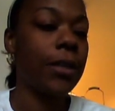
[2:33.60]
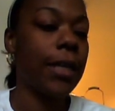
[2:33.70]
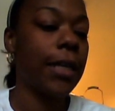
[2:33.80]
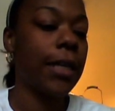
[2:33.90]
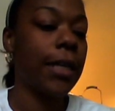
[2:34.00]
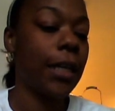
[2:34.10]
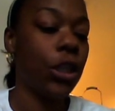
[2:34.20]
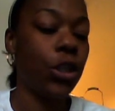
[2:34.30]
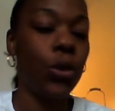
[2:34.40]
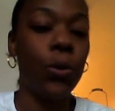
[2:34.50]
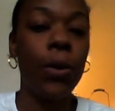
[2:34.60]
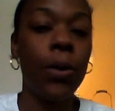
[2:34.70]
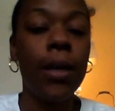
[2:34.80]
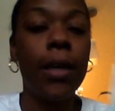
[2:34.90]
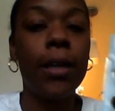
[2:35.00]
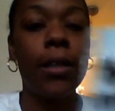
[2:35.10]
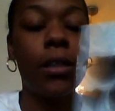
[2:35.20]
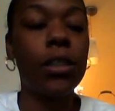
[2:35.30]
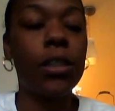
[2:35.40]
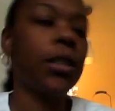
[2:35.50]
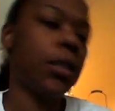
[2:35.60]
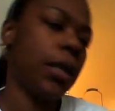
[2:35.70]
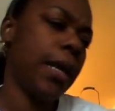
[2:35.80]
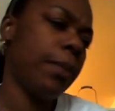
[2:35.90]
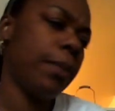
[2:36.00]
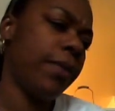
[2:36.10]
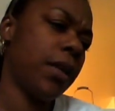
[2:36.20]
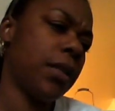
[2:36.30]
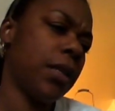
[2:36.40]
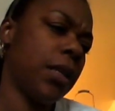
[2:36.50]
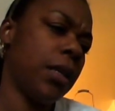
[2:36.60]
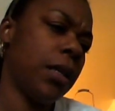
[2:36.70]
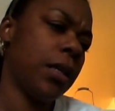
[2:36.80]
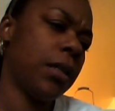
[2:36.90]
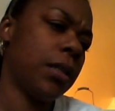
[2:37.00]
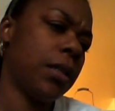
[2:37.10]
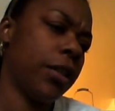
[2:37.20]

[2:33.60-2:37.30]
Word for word: Inkadinkado, And this is just, the name of it is,